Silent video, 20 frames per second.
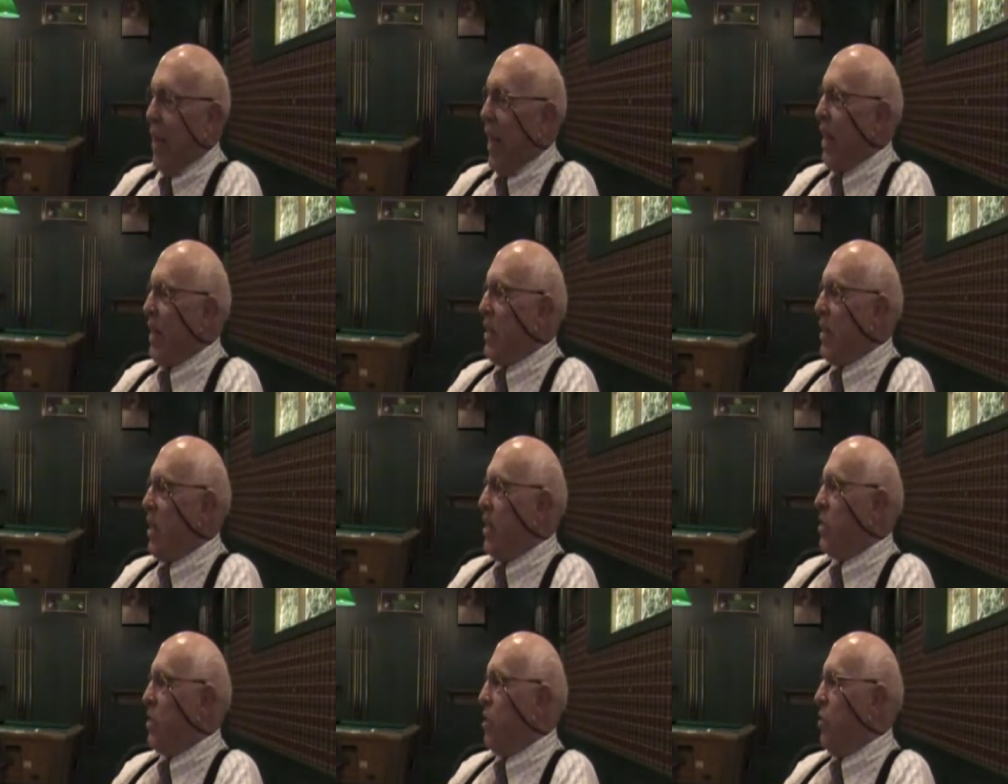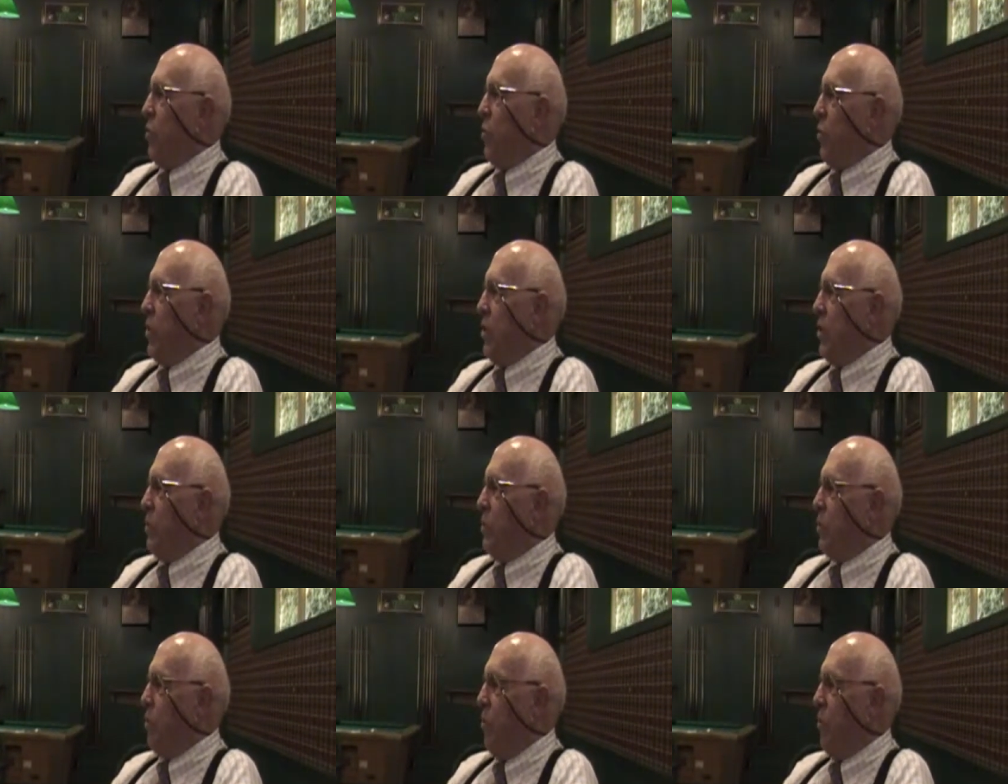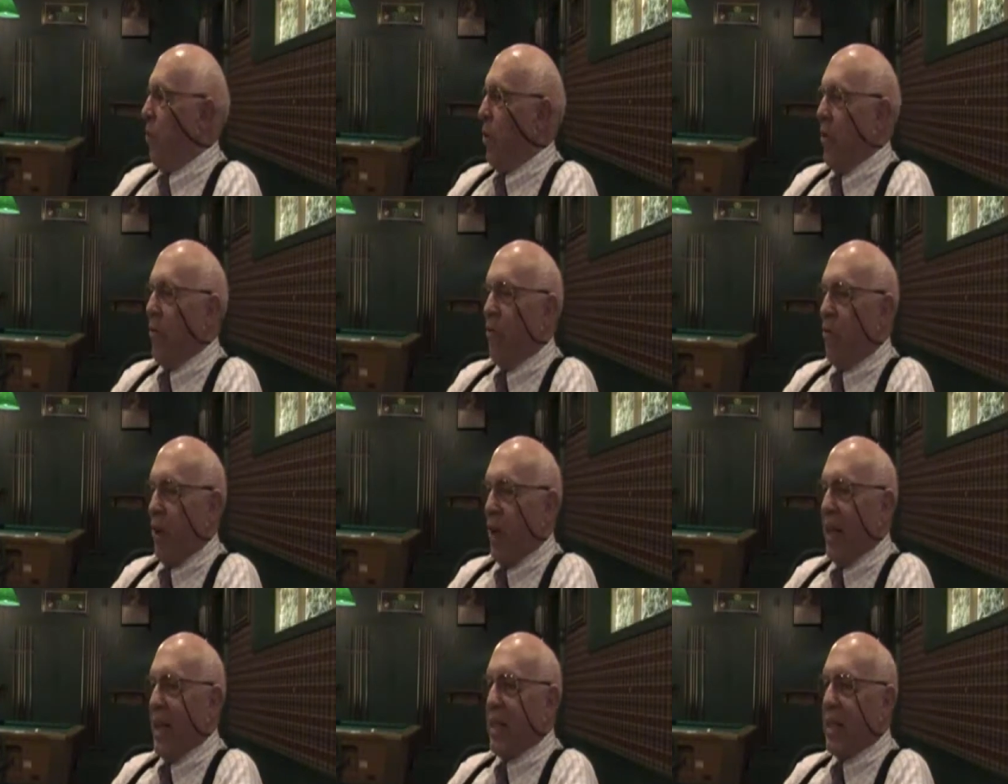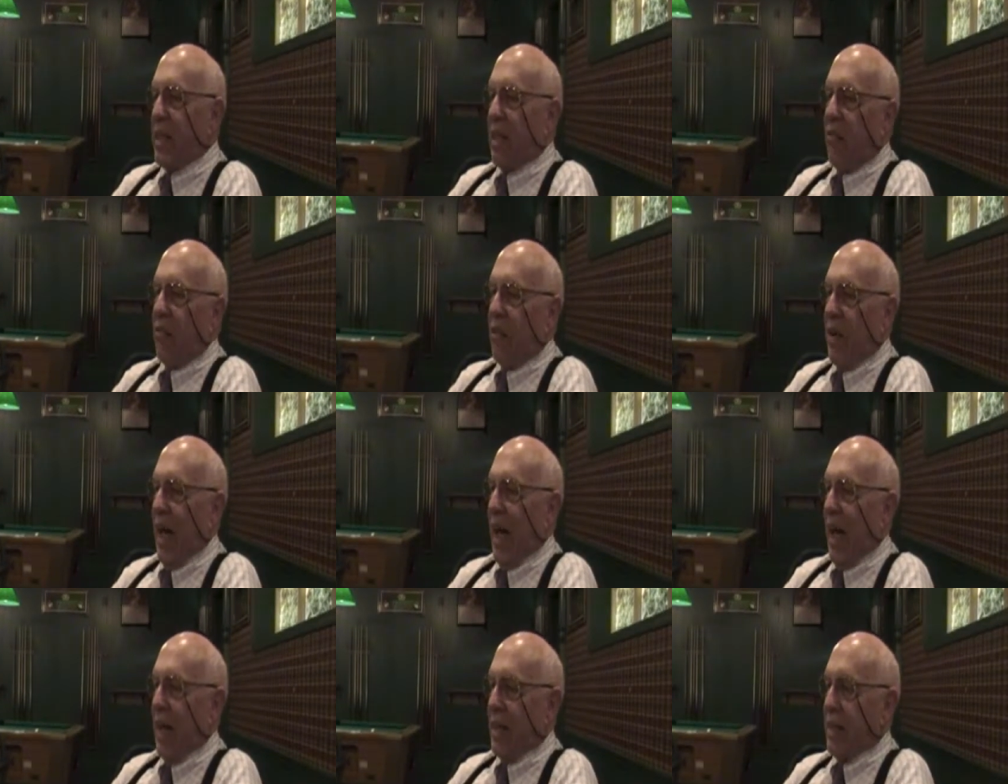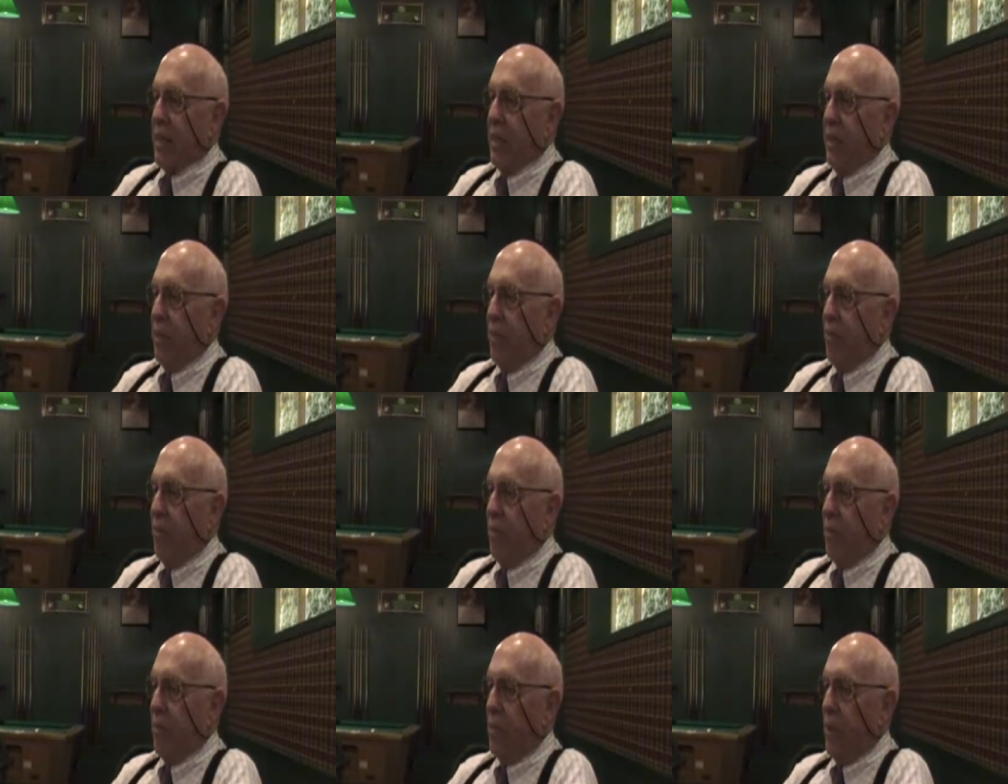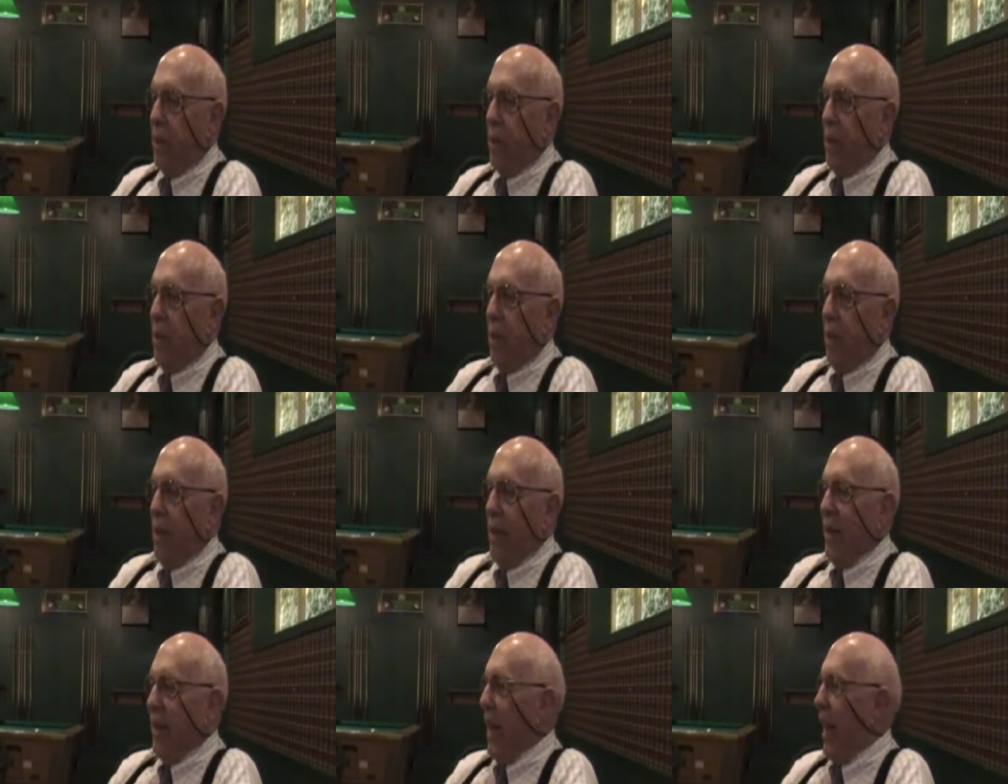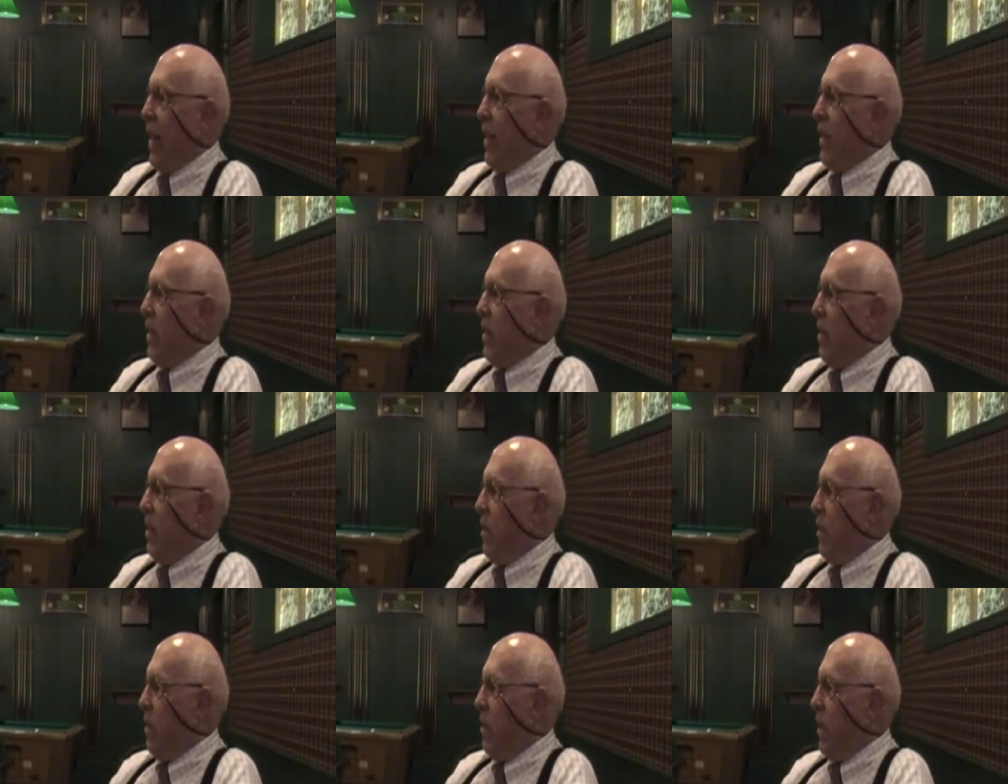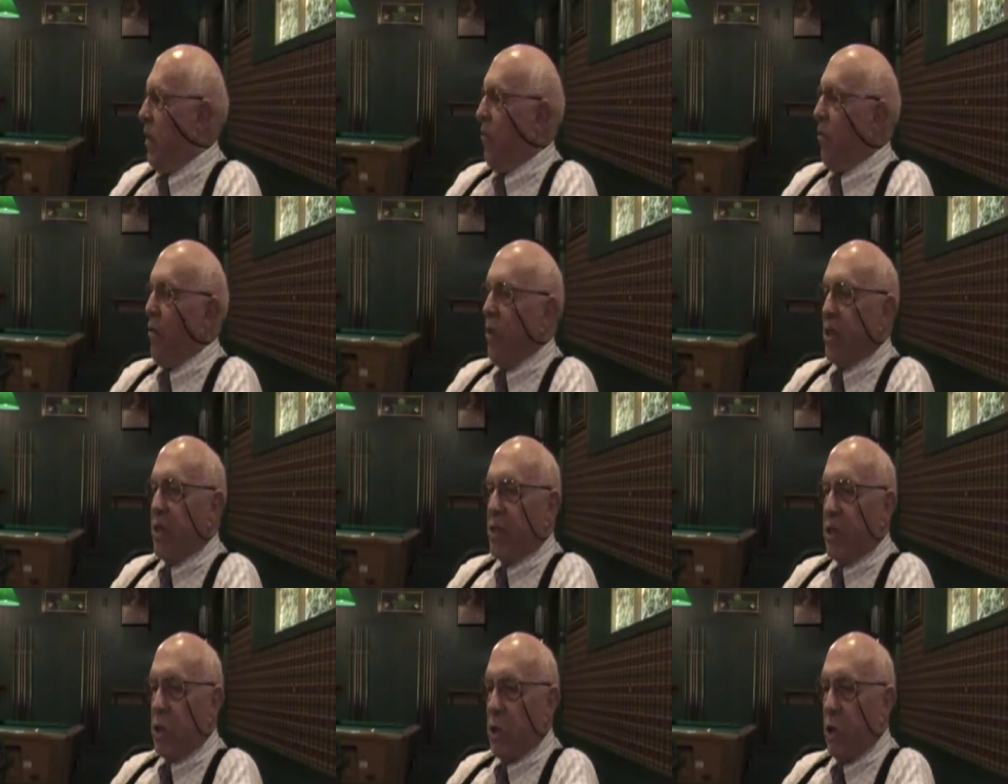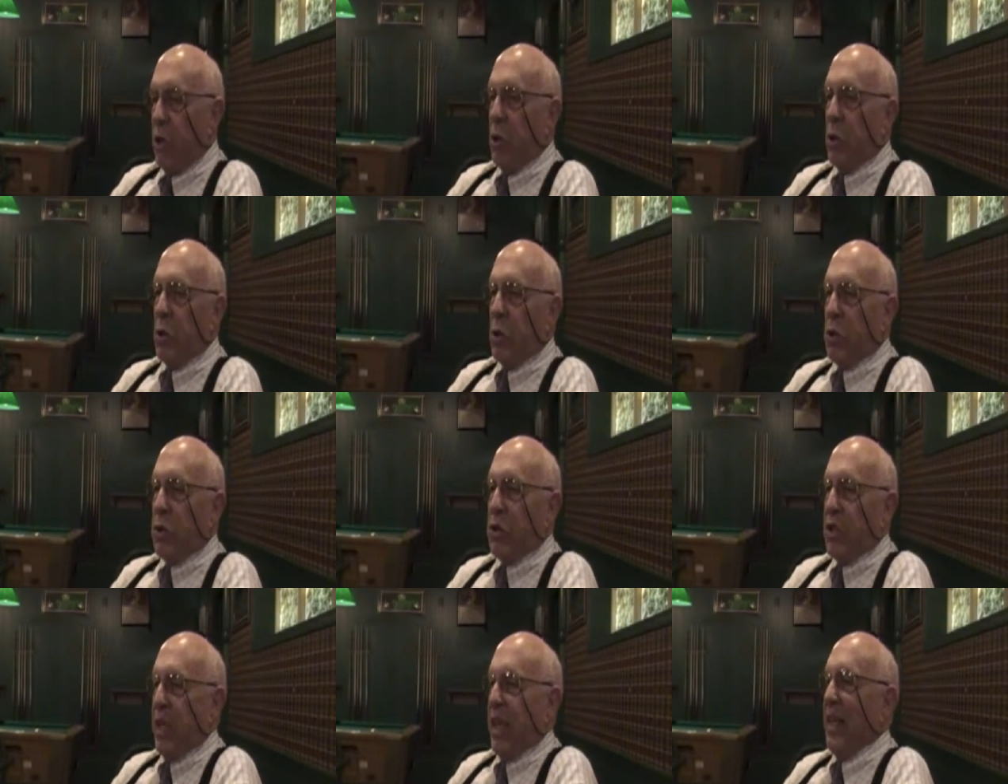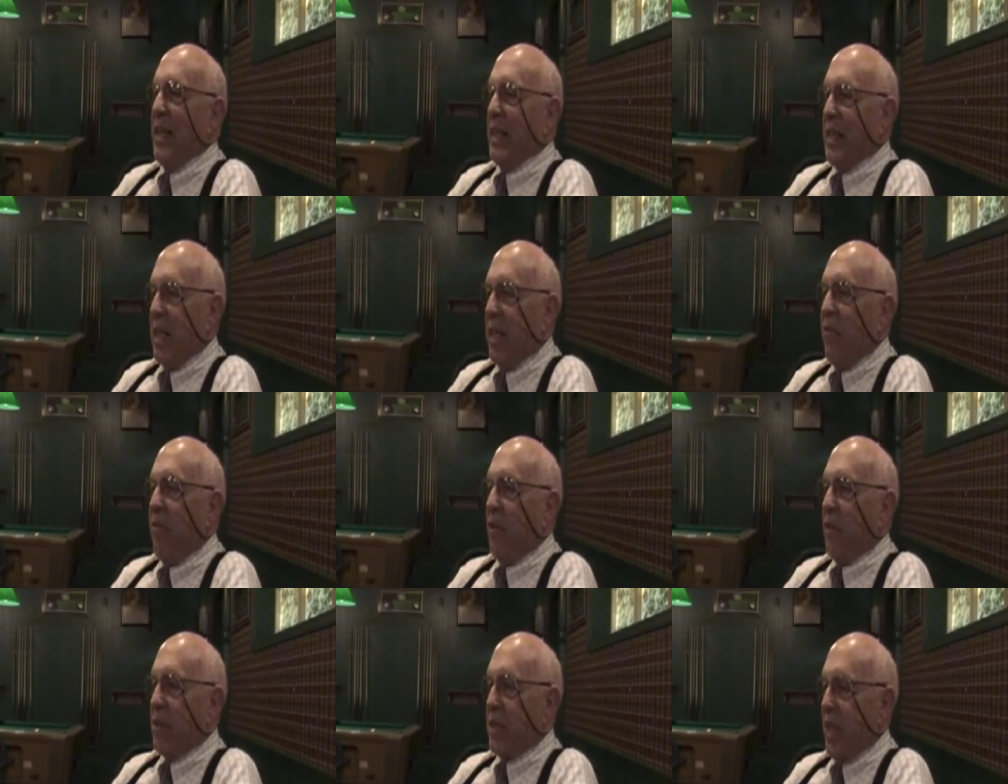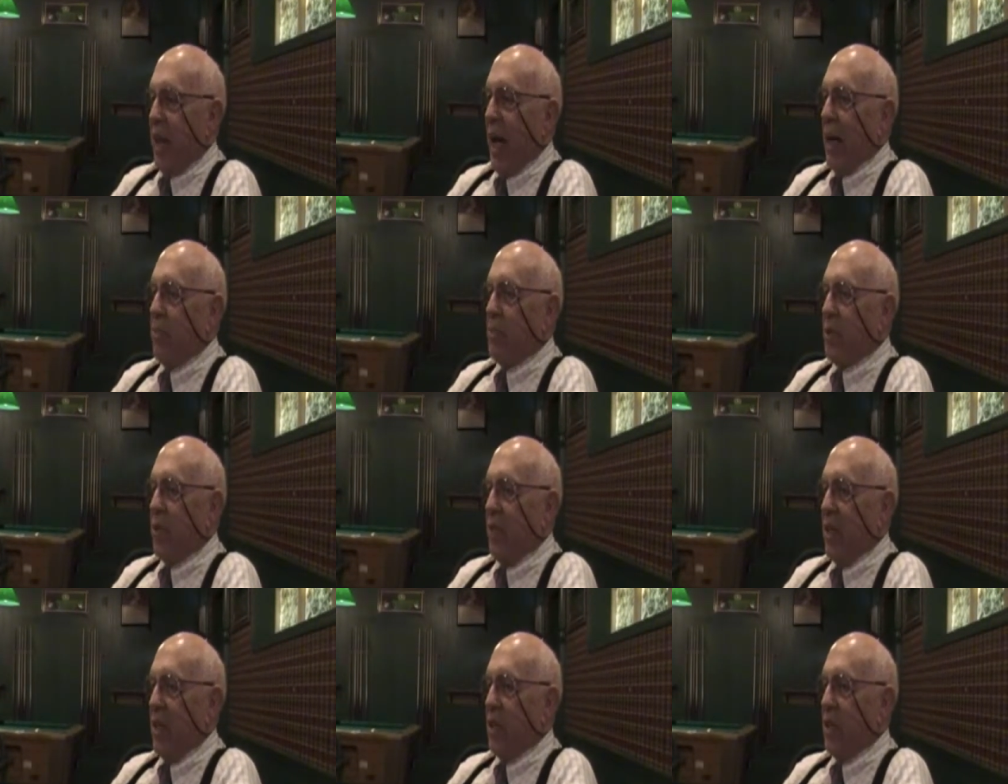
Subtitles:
that doesn't reflect the fact that different schools need different types